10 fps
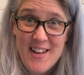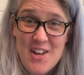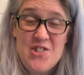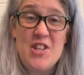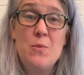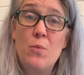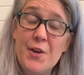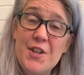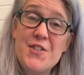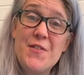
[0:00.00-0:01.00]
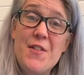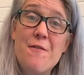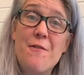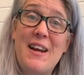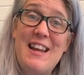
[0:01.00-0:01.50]
She works for the
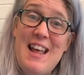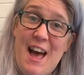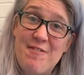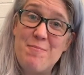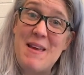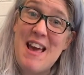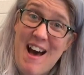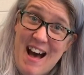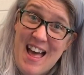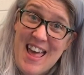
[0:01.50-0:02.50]
frickin' FBI,